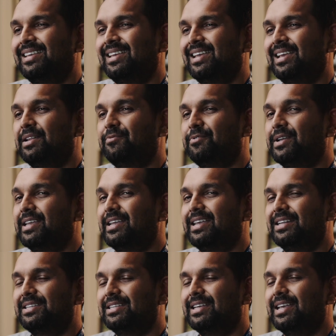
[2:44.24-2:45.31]
And if we can
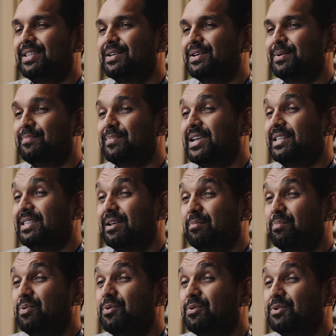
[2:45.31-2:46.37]
get together and make that
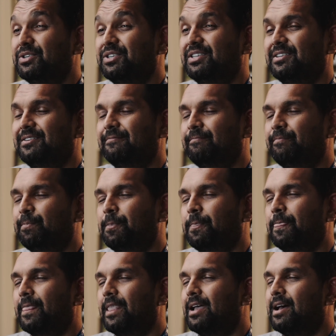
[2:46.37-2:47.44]
push,
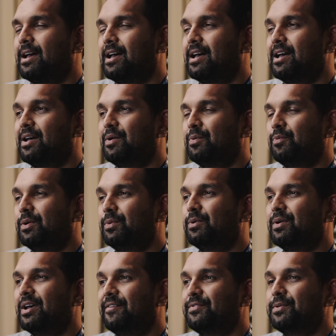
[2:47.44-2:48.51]
we will
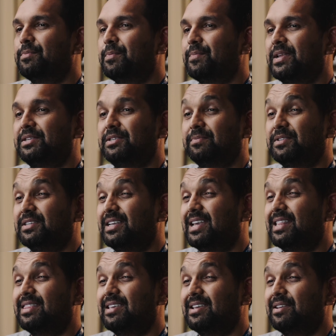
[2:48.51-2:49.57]
have the momentum to
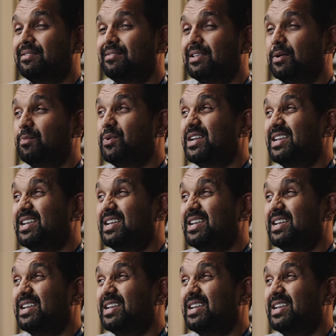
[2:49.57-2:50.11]
get there, and we're